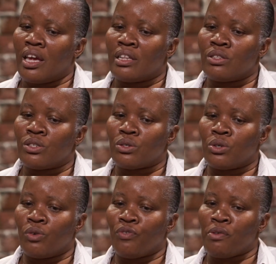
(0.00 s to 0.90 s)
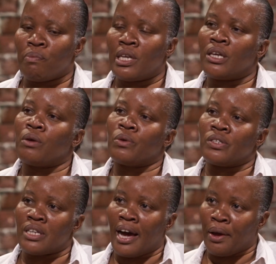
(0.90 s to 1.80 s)
And so for me, it
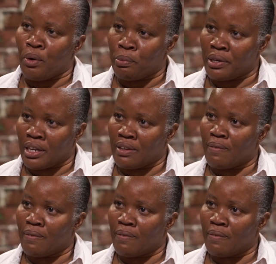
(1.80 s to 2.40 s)
was eye-opening